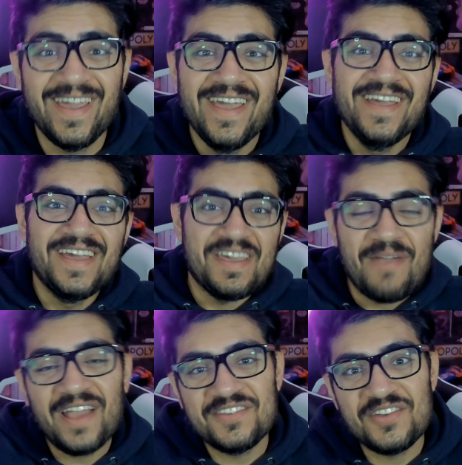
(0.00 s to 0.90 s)

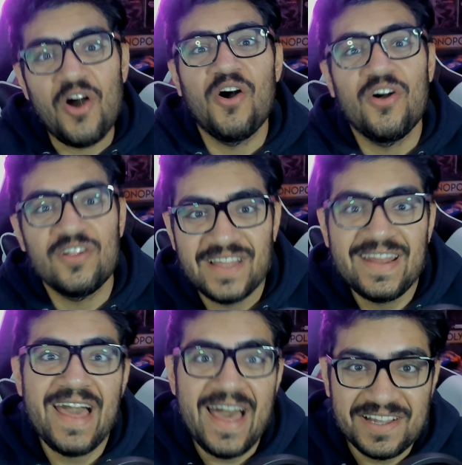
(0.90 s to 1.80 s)
Imagine all
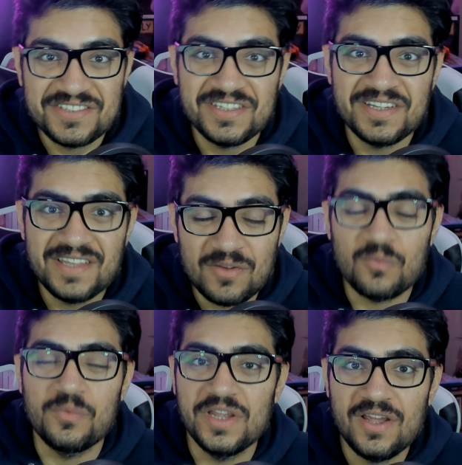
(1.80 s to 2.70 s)
that action that
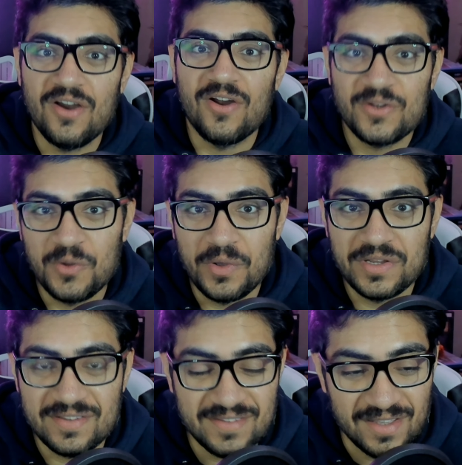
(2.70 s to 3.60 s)
we are going
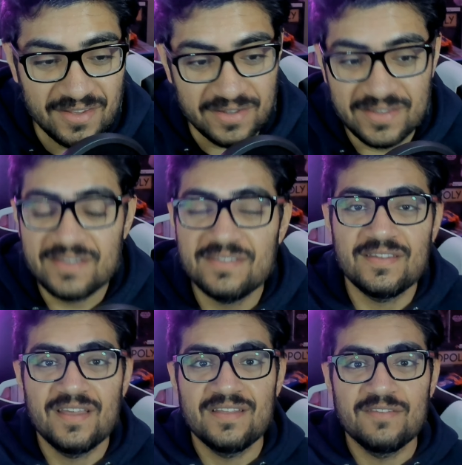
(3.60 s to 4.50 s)
to see. Look, this
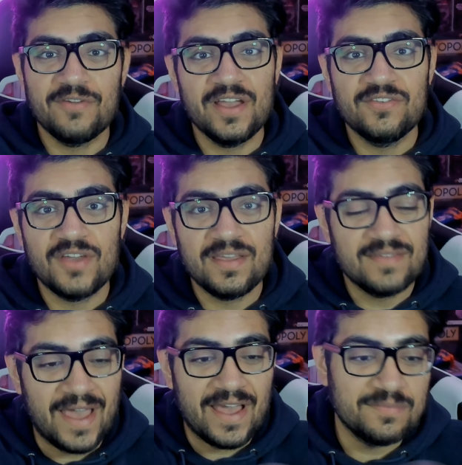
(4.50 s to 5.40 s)
franchise
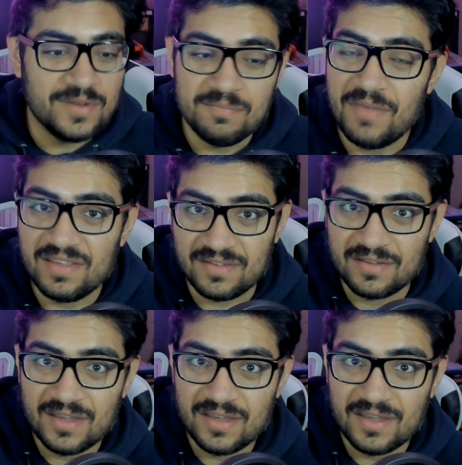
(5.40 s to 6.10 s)
has been amazing.